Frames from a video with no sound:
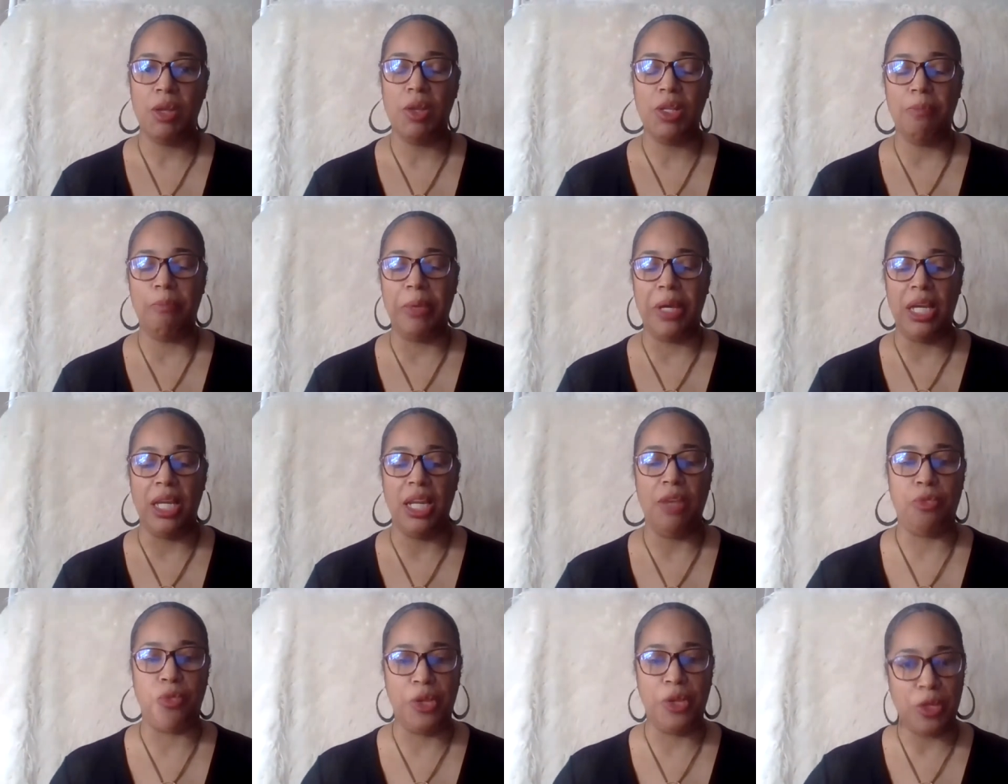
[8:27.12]
But
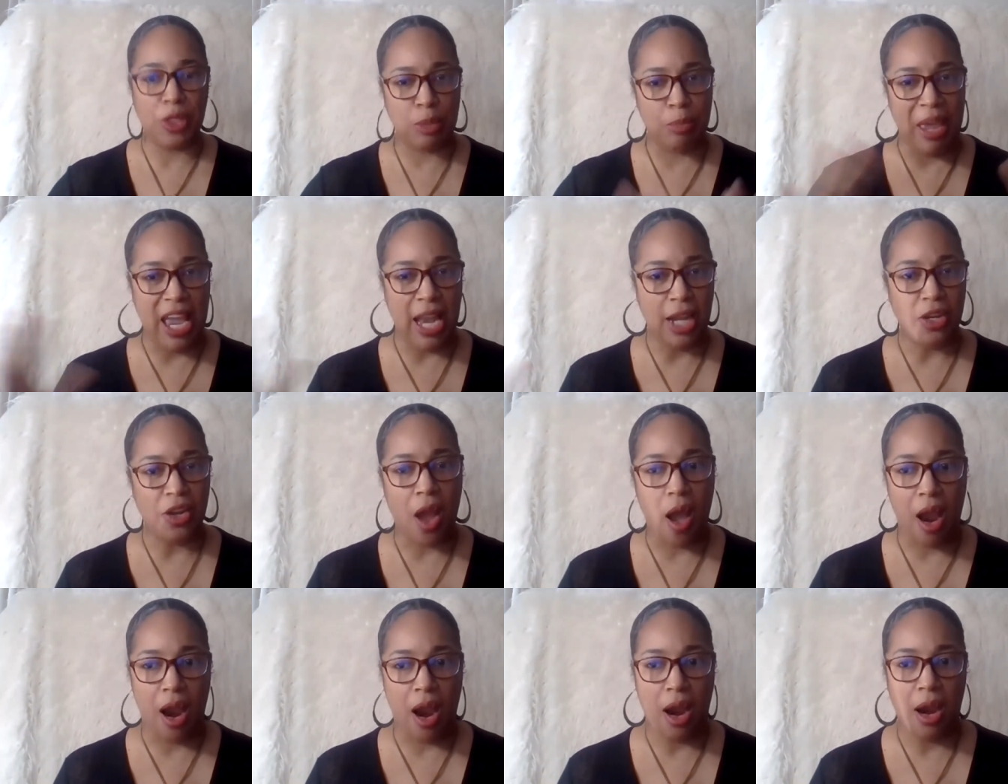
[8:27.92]
if we expand
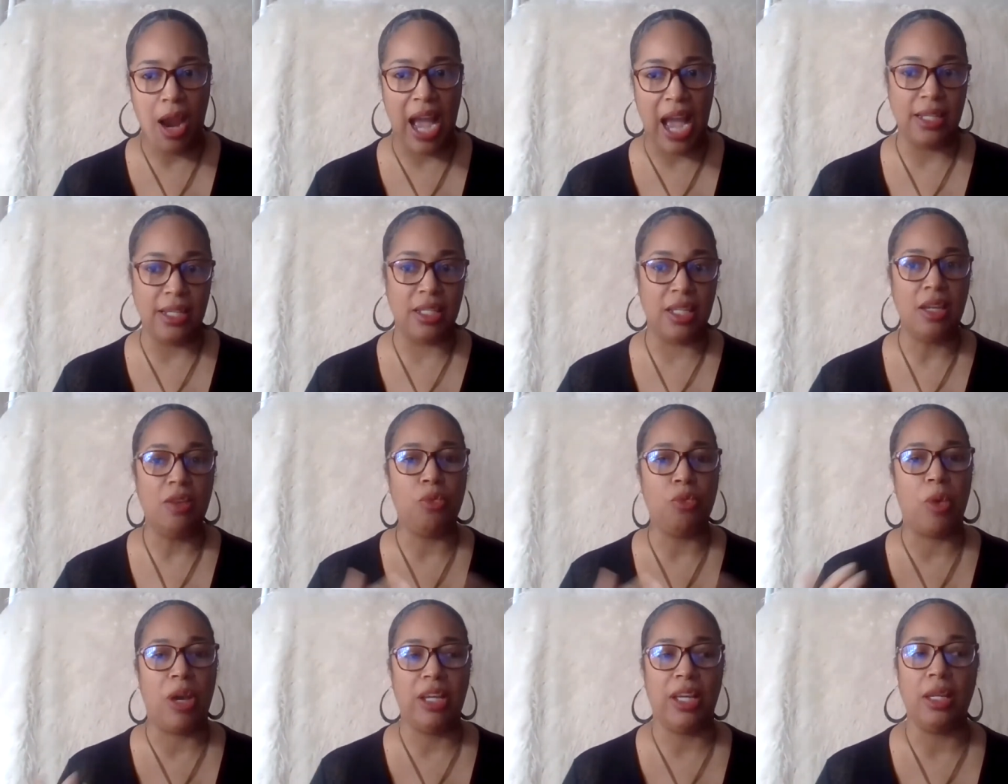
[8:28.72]
our idea of
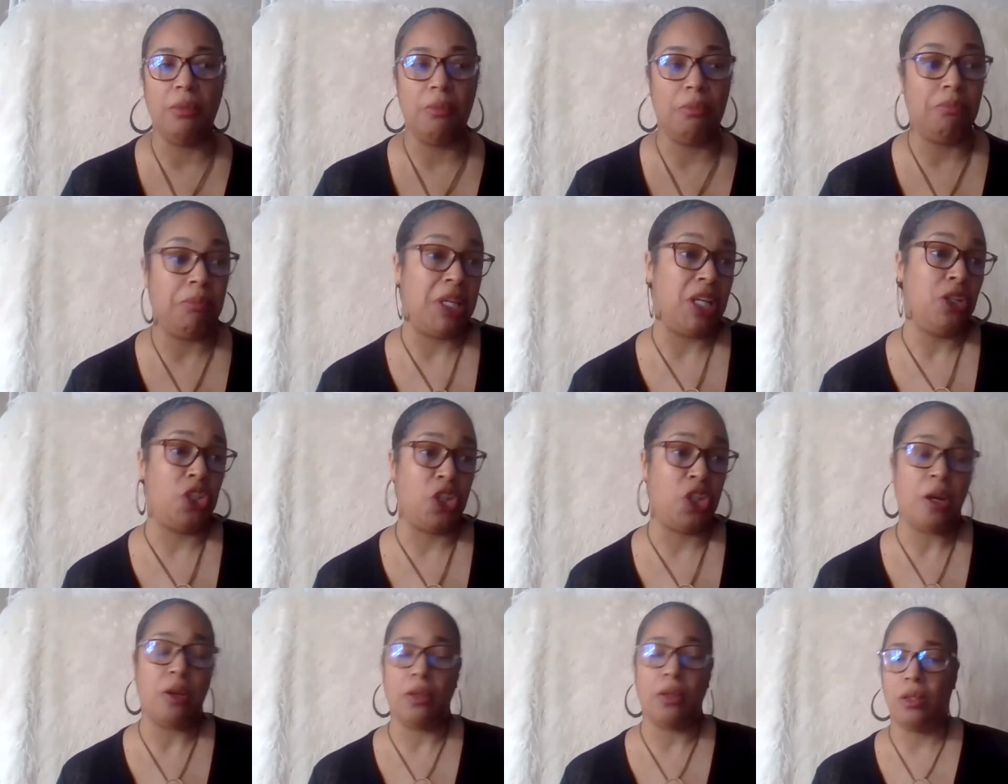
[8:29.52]
what can be a
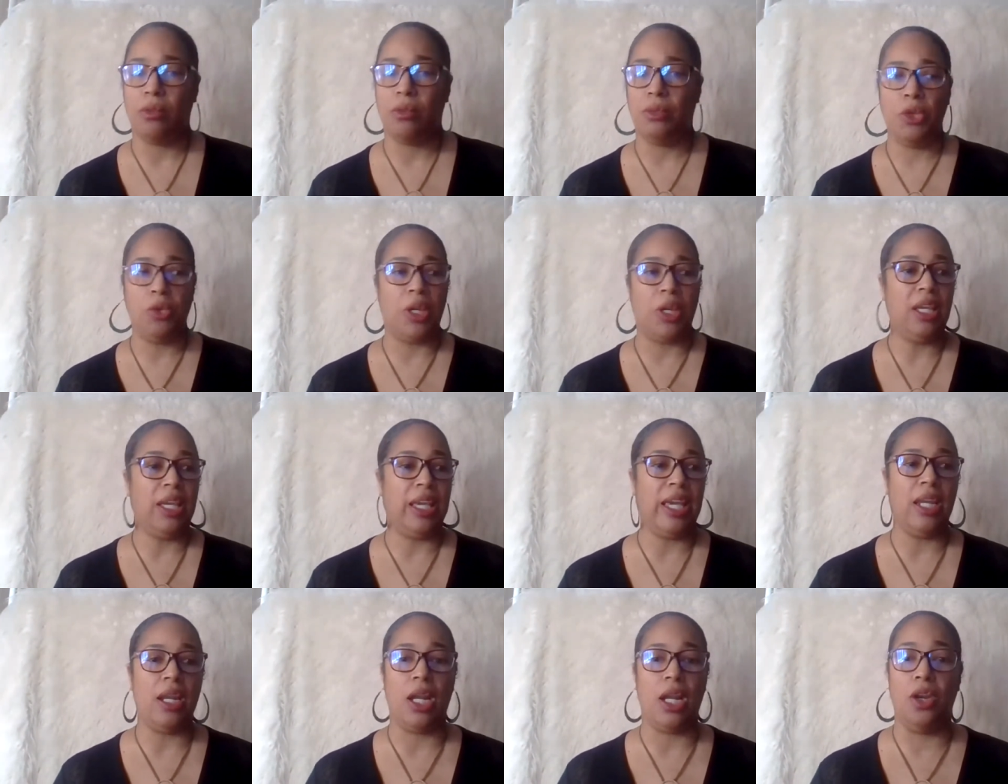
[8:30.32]
journal, you can
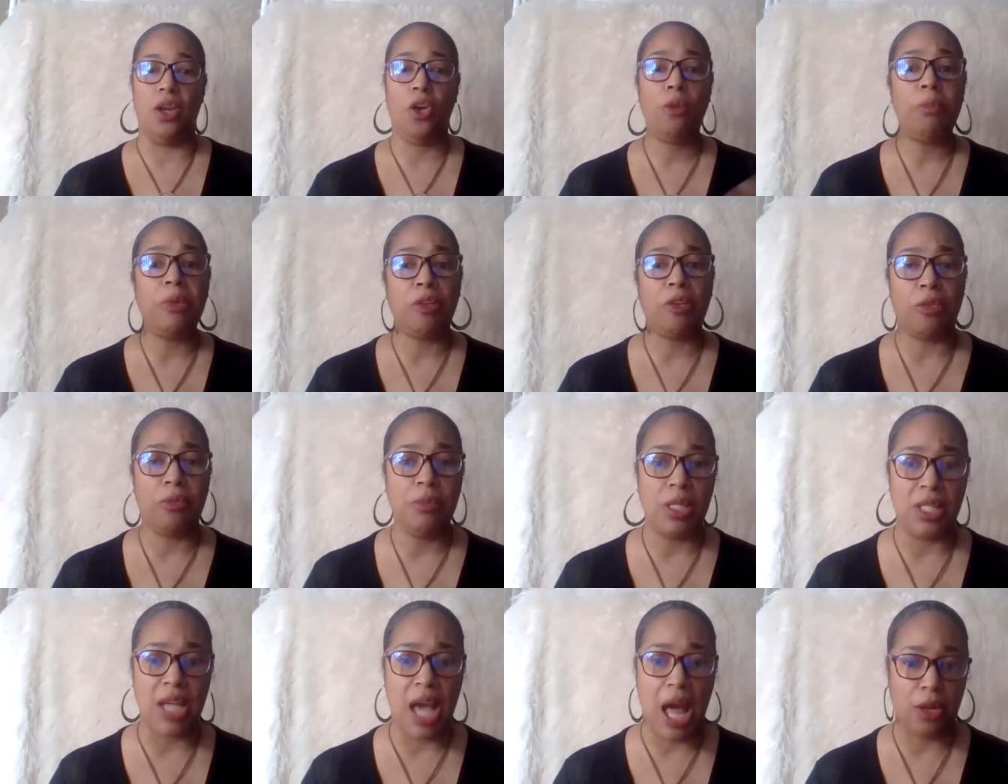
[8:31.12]
get a notebook from
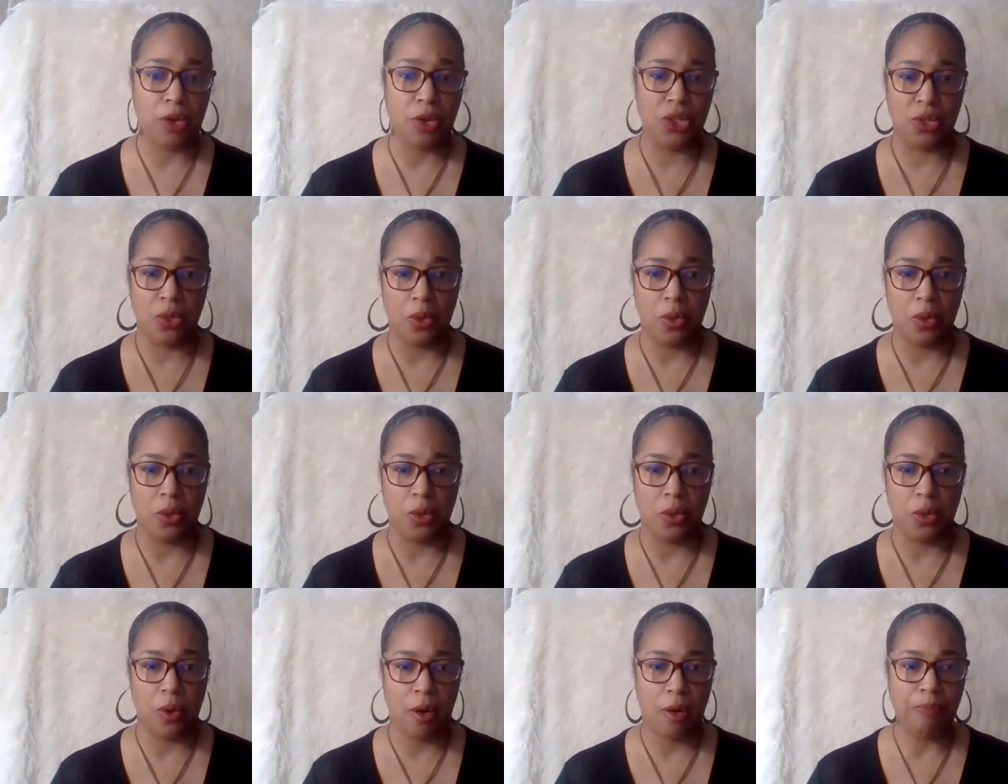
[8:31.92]
the dollar
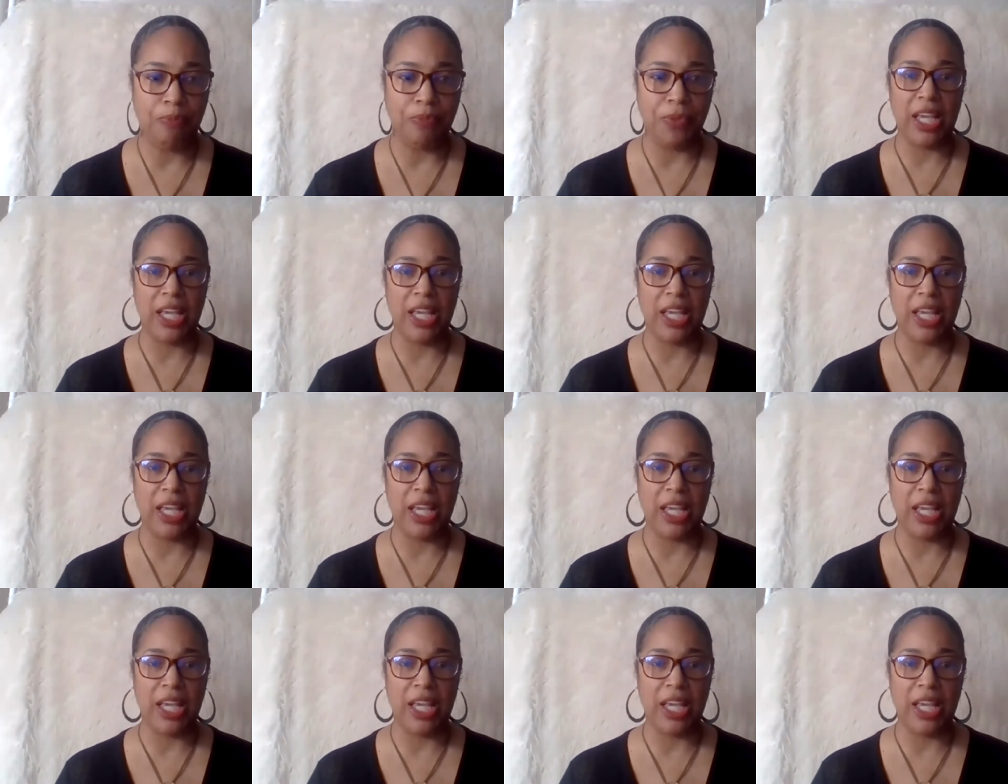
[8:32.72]
store.